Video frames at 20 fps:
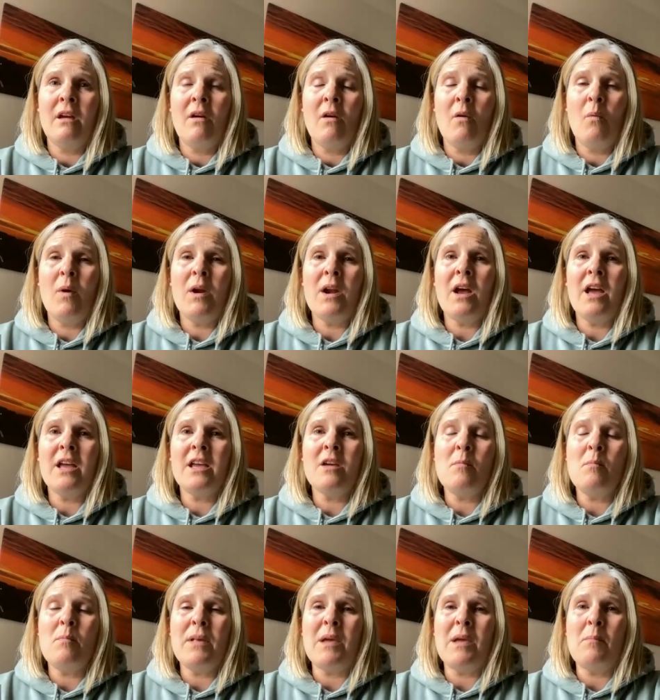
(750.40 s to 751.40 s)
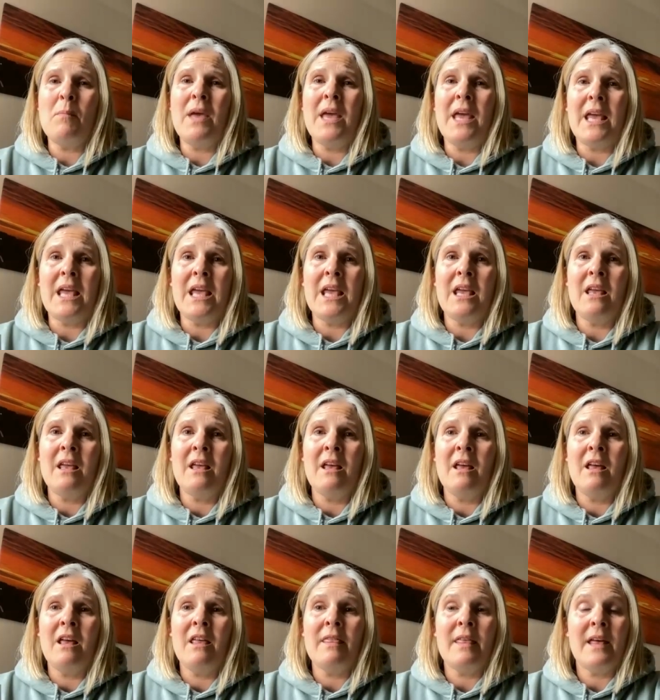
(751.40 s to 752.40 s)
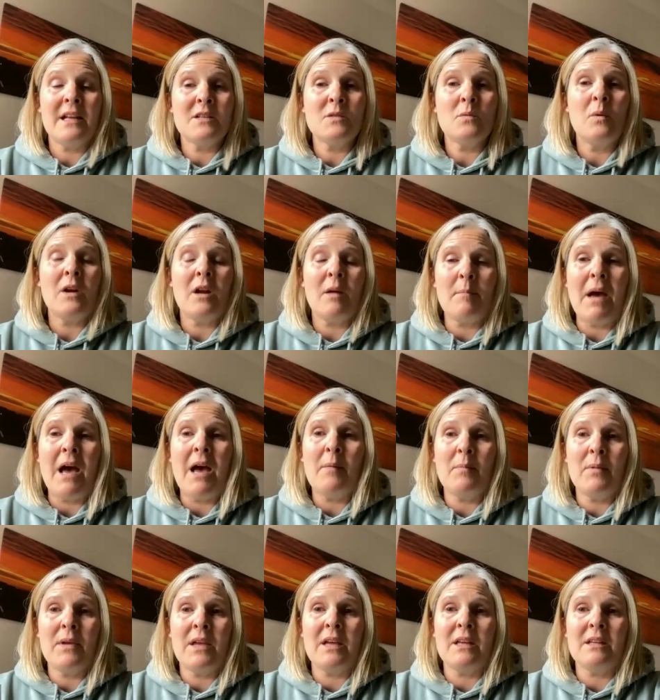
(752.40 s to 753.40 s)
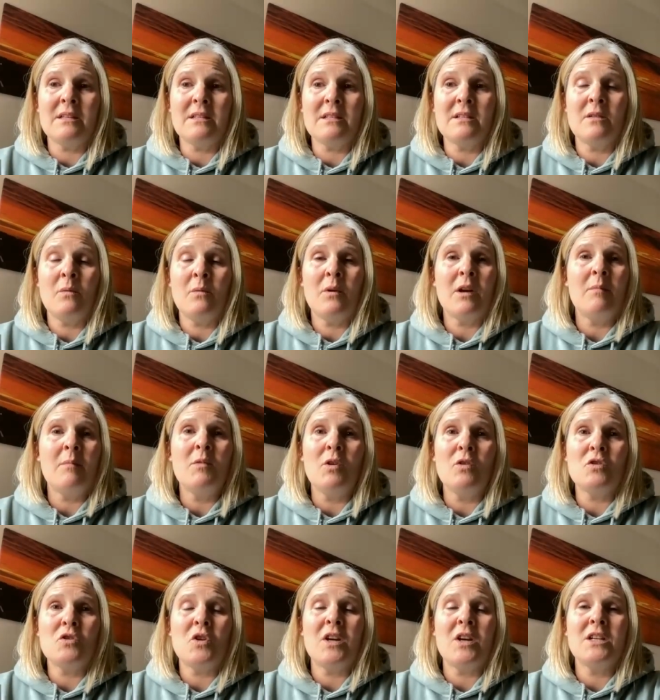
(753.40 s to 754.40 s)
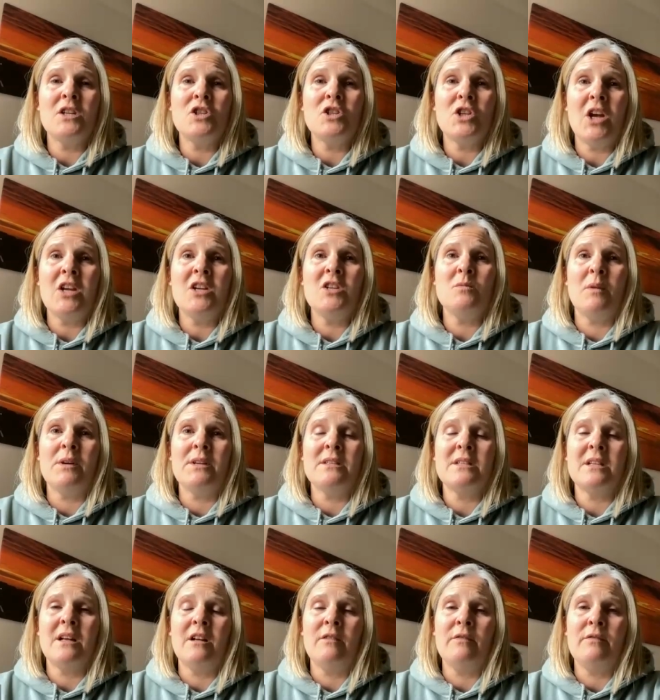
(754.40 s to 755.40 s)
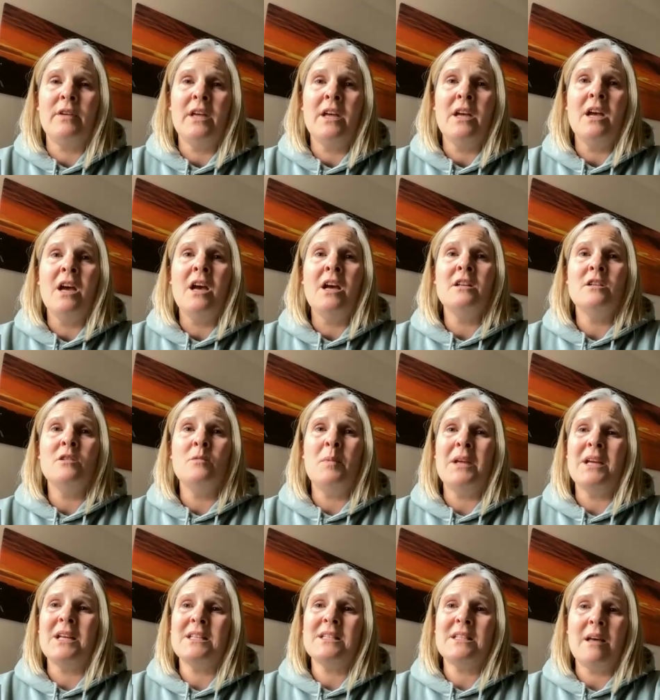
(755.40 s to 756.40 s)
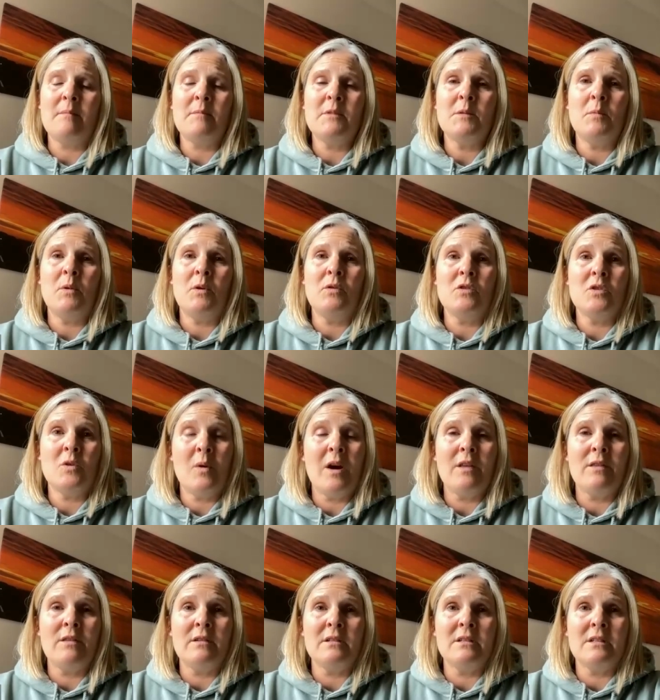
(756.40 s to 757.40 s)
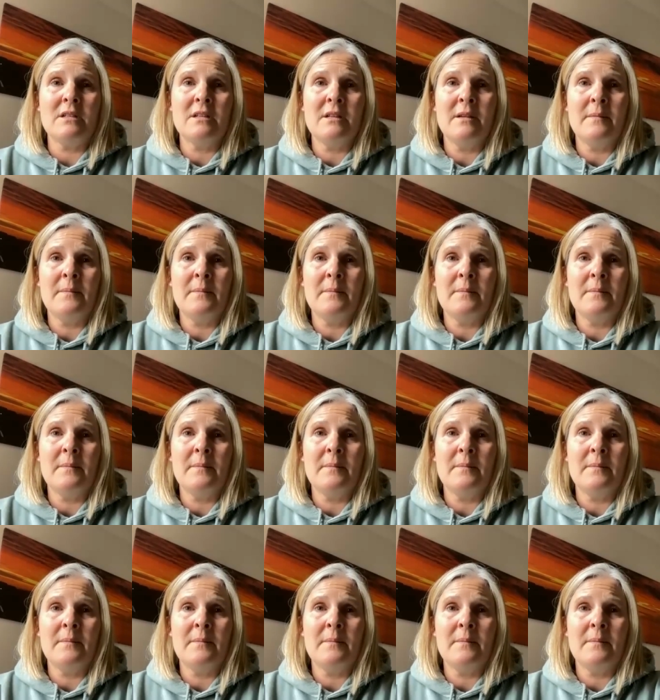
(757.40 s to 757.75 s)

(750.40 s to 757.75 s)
when I can be me, that's when I'm happiest, when I'm not trying to change myself to be acceptable to others.